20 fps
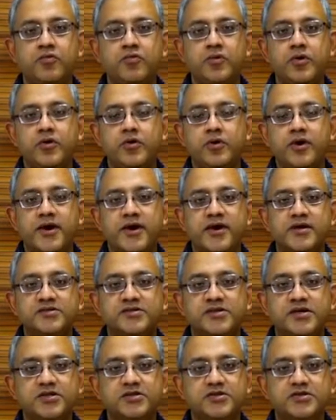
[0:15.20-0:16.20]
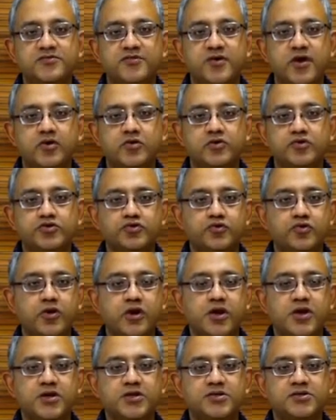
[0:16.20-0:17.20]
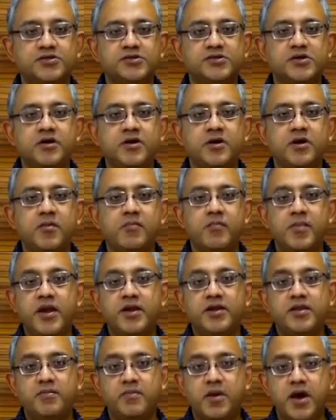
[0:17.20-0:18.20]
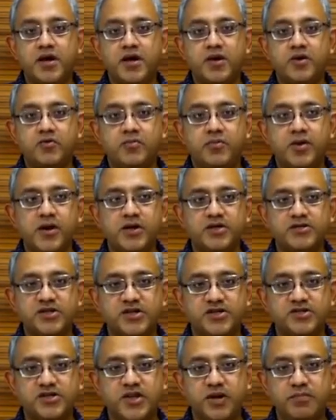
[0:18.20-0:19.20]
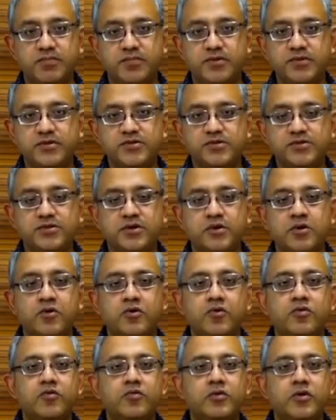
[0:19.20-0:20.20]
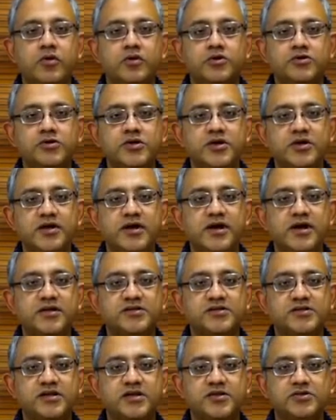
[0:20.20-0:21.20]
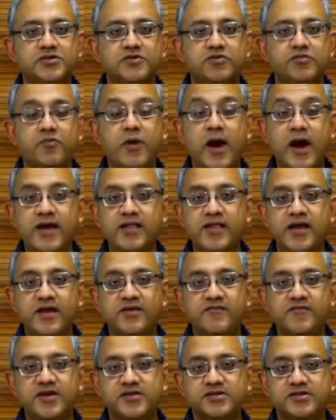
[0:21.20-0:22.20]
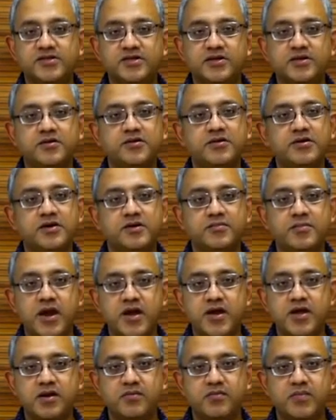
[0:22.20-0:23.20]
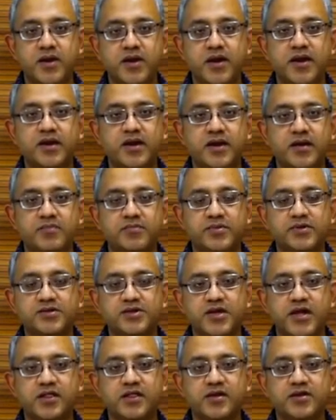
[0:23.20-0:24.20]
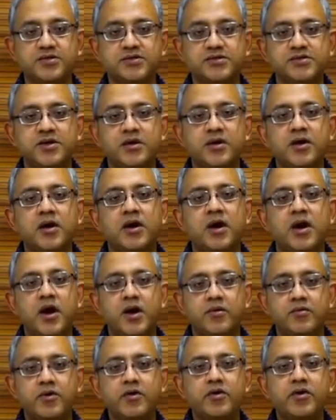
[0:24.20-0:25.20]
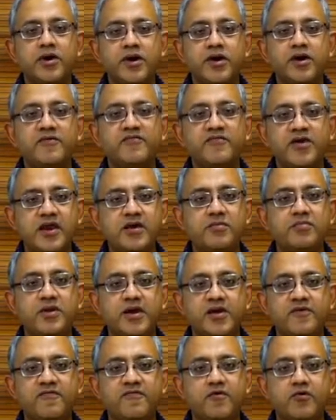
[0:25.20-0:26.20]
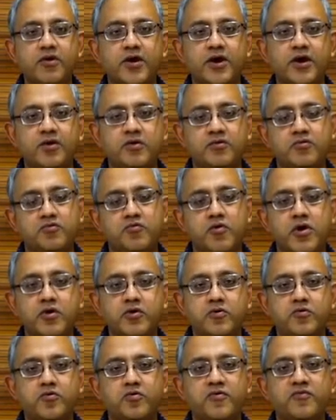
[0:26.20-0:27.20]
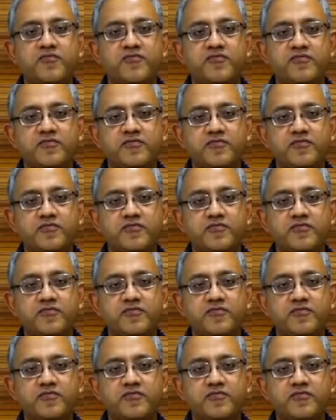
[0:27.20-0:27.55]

We're going to get a sense of how Cholas made the money to build such temples. We're also going to get a sense of why they invested the money in building temples like this. And we're going to take a very brief look at one or two of,